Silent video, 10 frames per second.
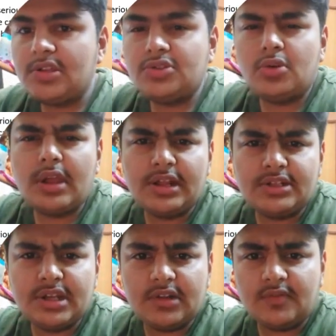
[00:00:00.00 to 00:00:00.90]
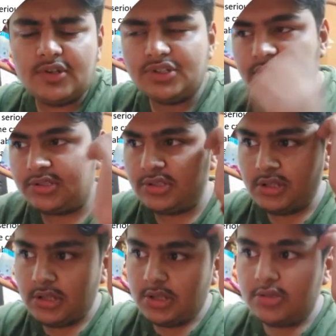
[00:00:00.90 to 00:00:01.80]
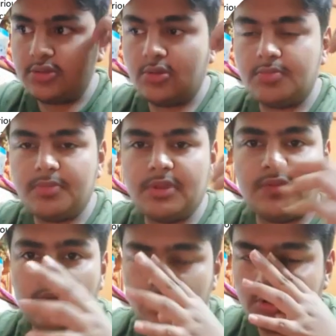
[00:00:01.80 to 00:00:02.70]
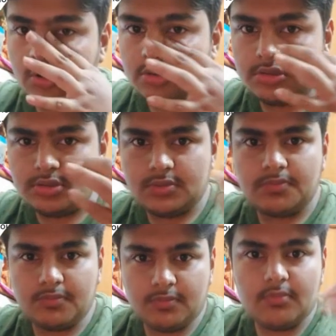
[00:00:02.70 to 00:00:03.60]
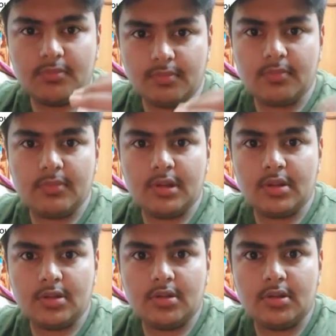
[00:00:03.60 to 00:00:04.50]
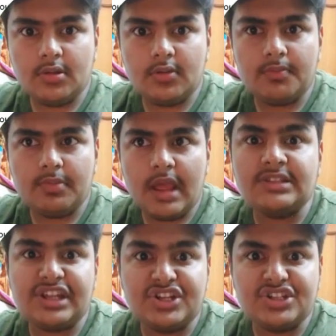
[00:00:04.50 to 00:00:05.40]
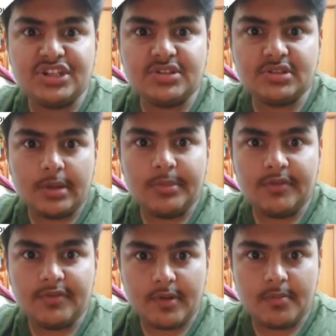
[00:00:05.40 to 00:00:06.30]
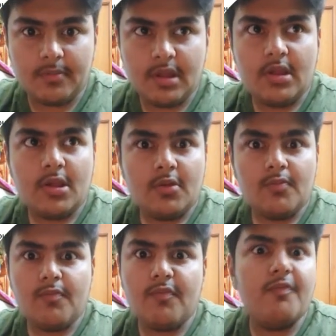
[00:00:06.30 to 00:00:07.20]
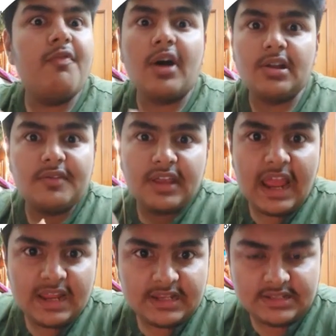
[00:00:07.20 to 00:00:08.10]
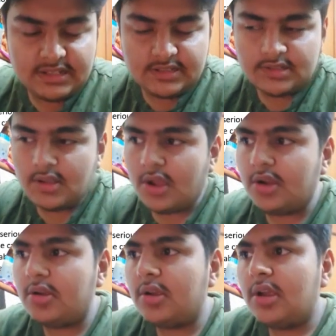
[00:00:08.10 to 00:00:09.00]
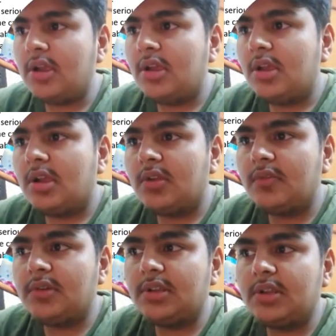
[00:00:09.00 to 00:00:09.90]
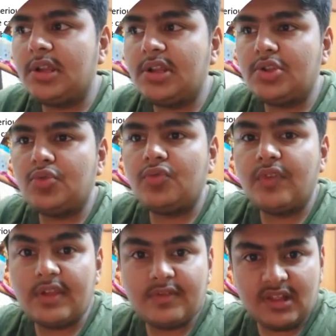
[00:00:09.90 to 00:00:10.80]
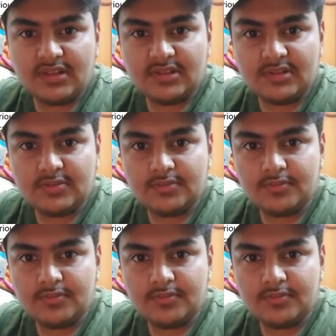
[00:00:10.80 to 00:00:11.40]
So energy conversions. So the photons as energies coming from faraway galaxies are converted into wavelengths,